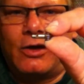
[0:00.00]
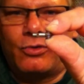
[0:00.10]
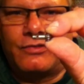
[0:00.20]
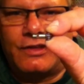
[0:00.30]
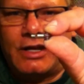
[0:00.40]

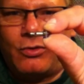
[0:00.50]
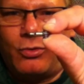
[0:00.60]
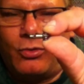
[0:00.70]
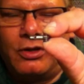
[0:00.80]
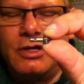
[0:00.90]
out of that
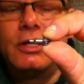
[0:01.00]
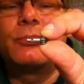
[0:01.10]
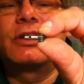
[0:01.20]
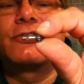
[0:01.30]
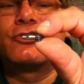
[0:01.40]
hole
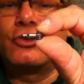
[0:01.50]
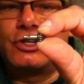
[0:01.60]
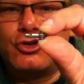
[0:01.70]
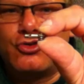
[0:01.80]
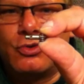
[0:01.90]
because you're going
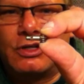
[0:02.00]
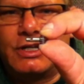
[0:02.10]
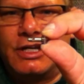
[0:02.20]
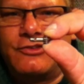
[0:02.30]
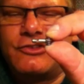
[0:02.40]
to drill
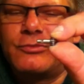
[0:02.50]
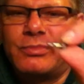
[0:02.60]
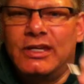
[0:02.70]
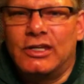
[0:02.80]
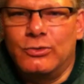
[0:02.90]
it, and it's just
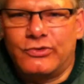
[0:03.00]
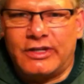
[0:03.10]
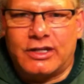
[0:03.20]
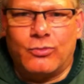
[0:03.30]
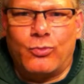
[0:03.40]
being used
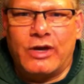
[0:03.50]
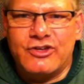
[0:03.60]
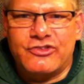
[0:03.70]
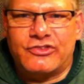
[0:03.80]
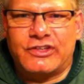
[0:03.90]
like a
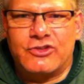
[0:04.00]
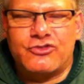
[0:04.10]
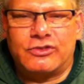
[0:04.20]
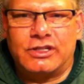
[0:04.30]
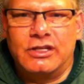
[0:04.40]
wedge
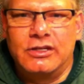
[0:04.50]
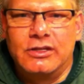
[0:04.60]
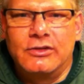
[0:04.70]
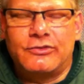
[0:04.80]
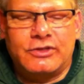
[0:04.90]
essentially.
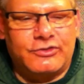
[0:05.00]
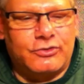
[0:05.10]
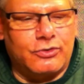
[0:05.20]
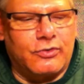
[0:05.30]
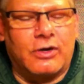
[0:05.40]
So let's
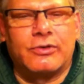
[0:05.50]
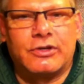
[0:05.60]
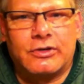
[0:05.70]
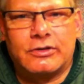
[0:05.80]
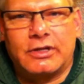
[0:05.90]
turn around
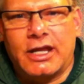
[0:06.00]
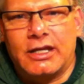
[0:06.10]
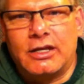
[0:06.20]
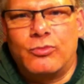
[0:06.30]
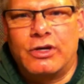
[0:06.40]
here
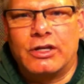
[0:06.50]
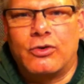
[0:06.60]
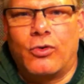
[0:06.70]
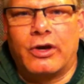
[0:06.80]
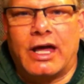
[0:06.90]
and we'll get
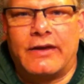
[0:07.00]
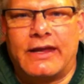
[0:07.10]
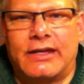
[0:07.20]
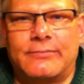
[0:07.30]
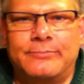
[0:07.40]
going on
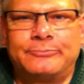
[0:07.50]
that.